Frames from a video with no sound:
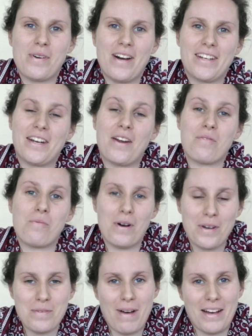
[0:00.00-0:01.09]
everyone, and
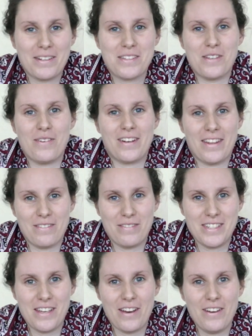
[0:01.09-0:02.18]
welcome back to another
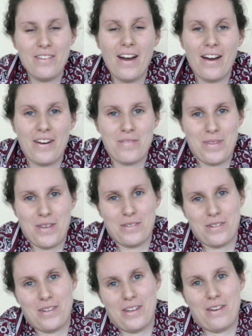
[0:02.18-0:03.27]
video. I hope that you're
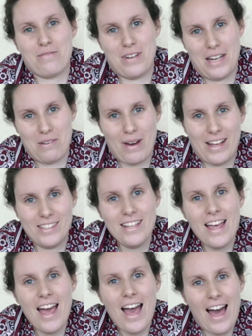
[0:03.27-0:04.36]
doing really well.
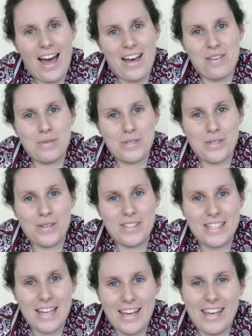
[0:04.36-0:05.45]
So
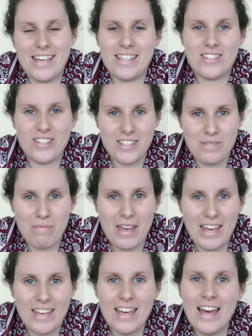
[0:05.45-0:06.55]
today is just
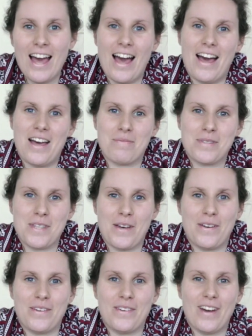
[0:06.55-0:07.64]
me, so
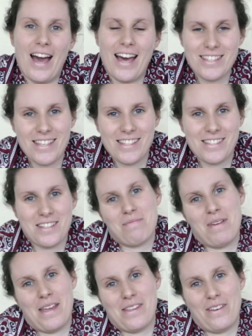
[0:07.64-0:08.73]
as it's just
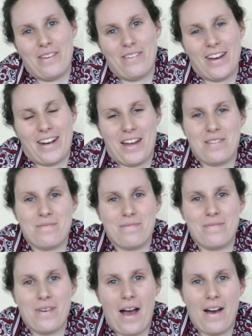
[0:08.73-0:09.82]
me and you, and
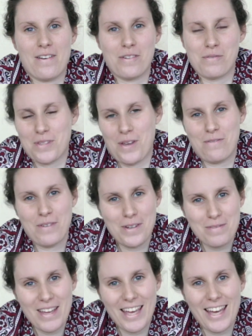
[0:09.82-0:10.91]
I'm also
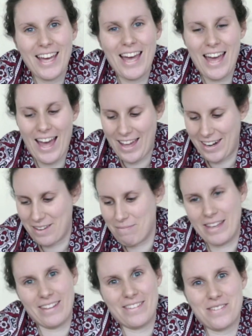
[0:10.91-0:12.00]
filming and I'm
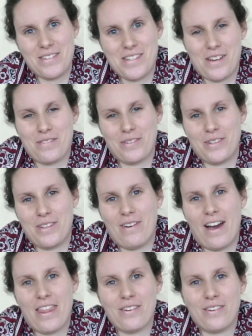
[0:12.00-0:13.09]
making this video for you,
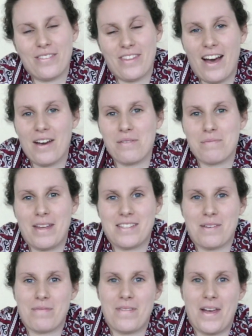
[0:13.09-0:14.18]
I thought that I would make
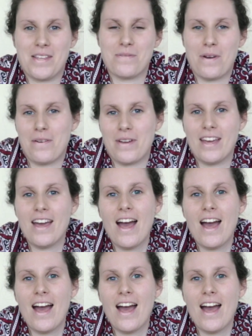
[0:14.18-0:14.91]
something that is very